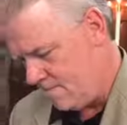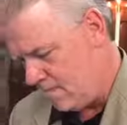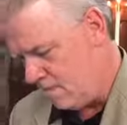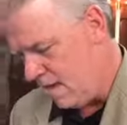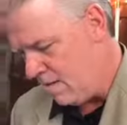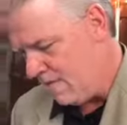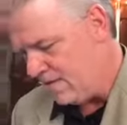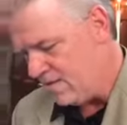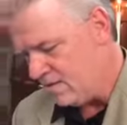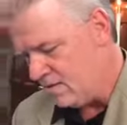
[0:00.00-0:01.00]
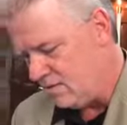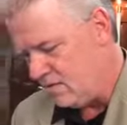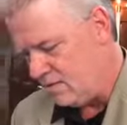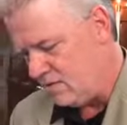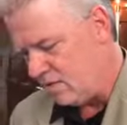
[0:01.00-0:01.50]
And it may be
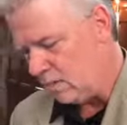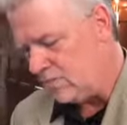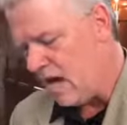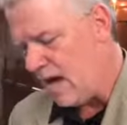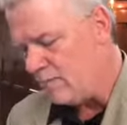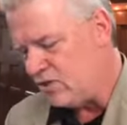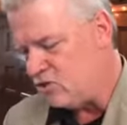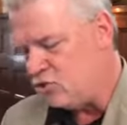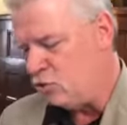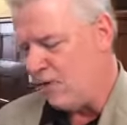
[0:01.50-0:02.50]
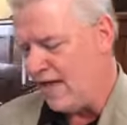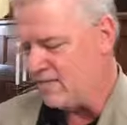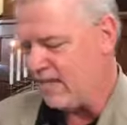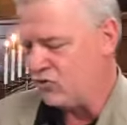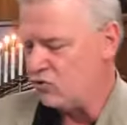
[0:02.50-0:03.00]
some time since you
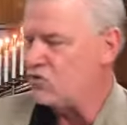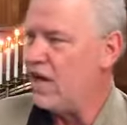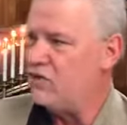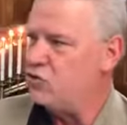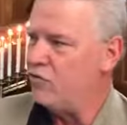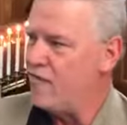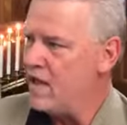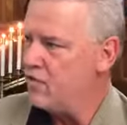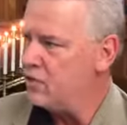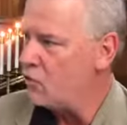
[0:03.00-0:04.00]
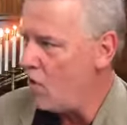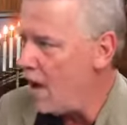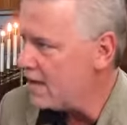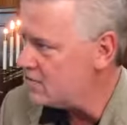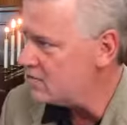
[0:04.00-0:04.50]
last exercised your faith in
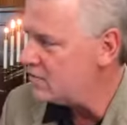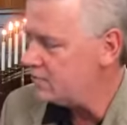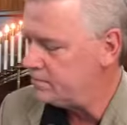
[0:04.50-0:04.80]
Christ.